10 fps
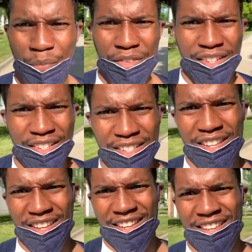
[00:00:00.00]
This is
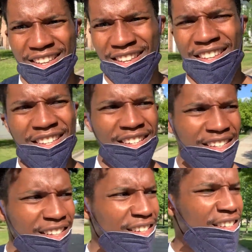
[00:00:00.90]
it.
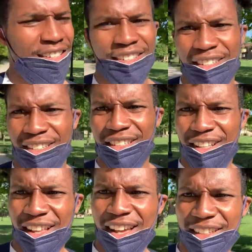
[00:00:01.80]
This is the
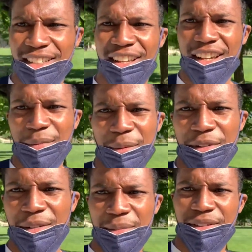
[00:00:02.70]
last time I'm
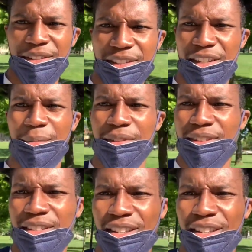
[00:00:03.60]
gonna be on this campus.